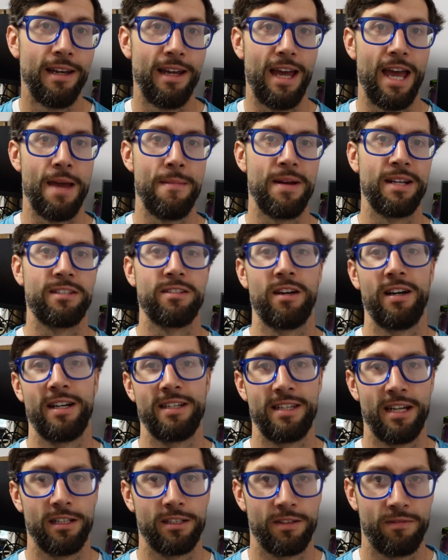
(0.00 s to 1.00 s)
MSI
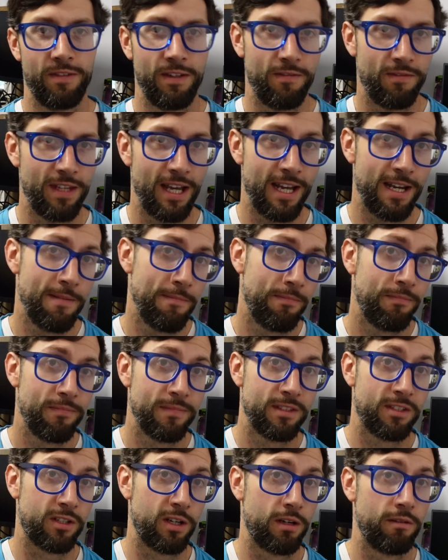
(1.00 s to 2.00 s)
Delta 15.
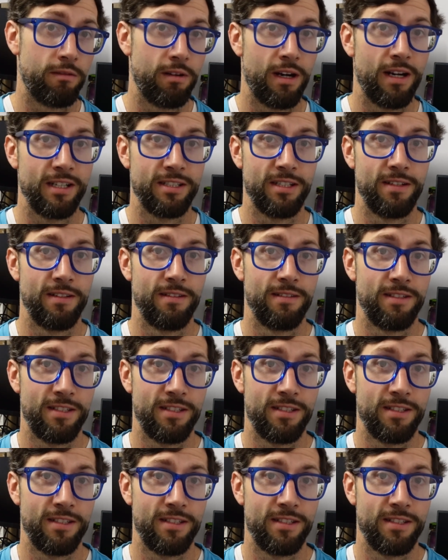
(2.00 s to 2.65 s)
It's got a Ryzen